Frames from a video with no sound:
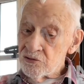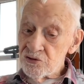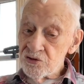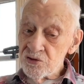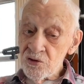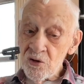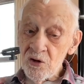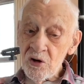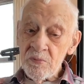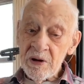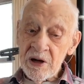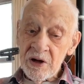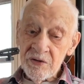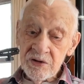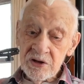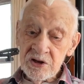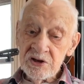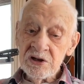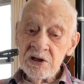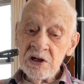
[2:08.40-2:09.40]
sure about
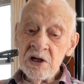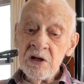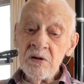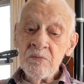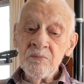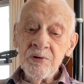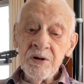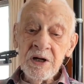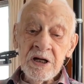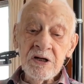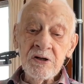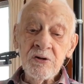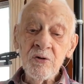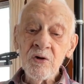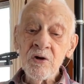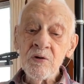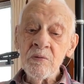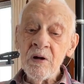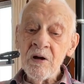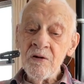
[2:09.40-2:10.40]
this, please
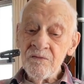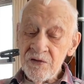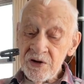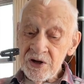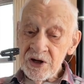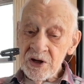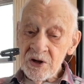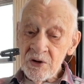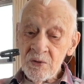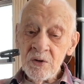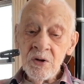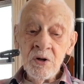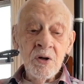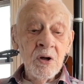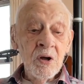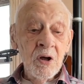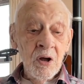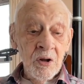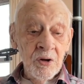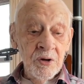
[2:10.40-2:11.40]
look at my video
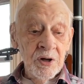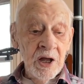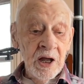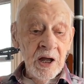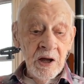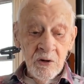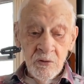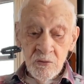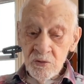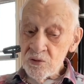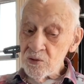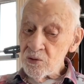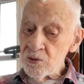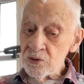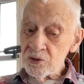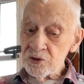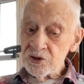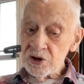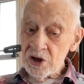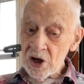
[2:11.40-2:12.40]
on how
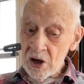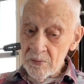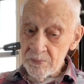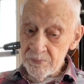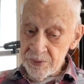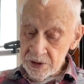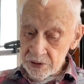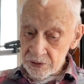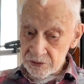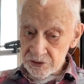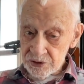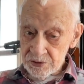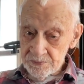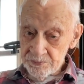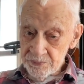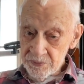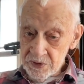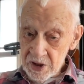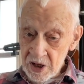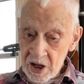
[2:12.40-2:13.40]
chords are built.
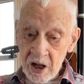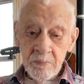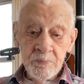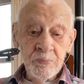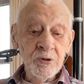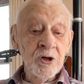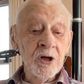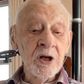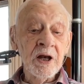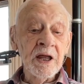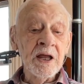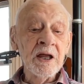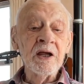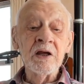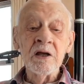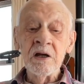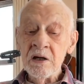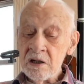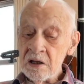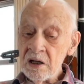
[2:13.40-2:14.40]
I'll put a
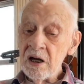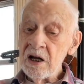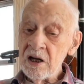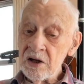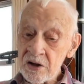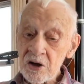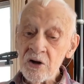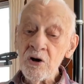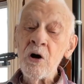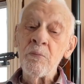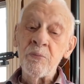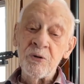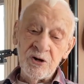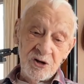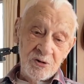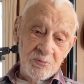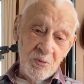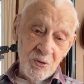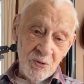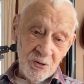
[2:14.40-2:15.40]
link in the
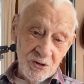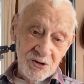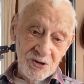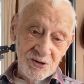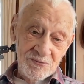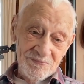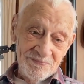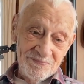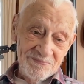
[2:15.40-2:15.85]
comments box.